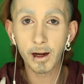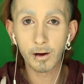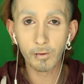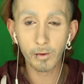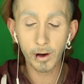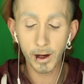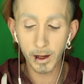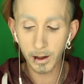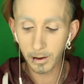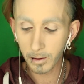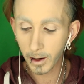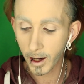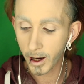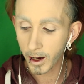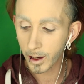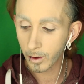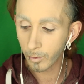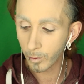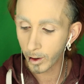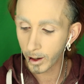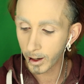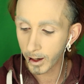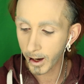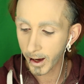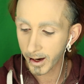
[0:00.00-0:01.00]
anyway, I
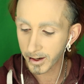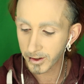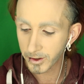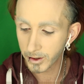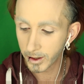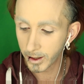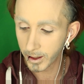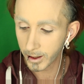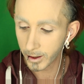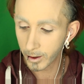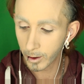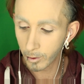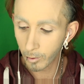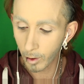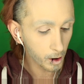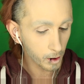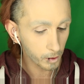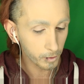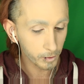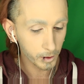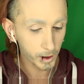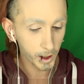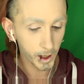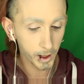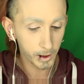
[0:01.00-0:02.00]
will actually go
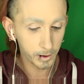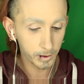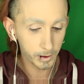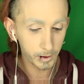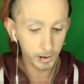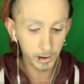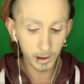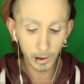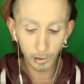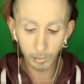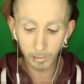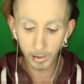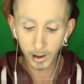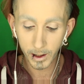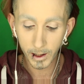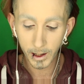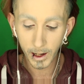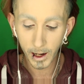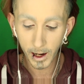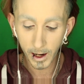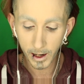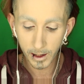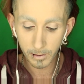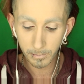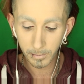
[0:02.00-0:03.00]
on and do my
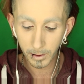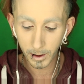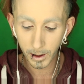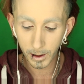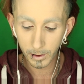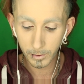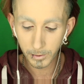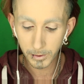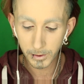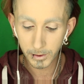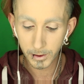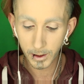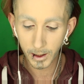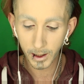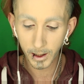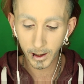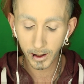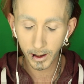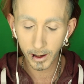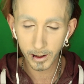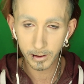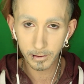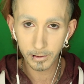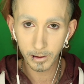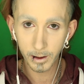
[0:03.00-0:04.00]
eyebrows
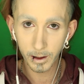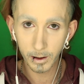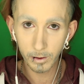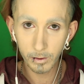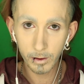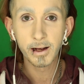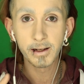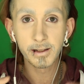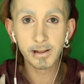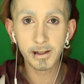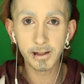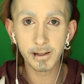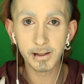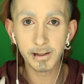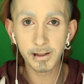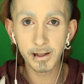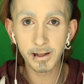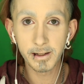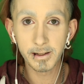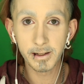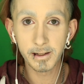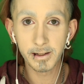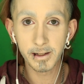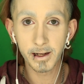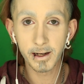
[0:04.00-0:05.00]
right now. And since
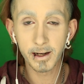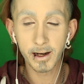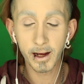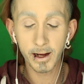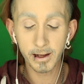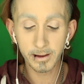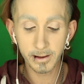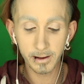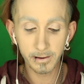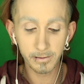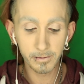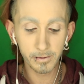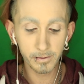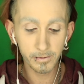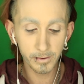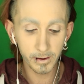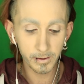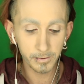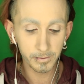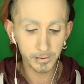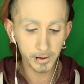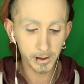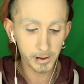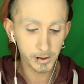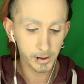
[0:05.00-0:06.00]
this is a
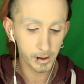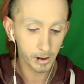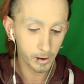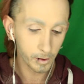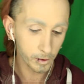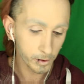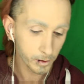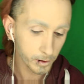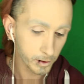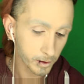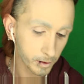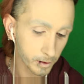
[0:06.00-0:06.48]
1950s look,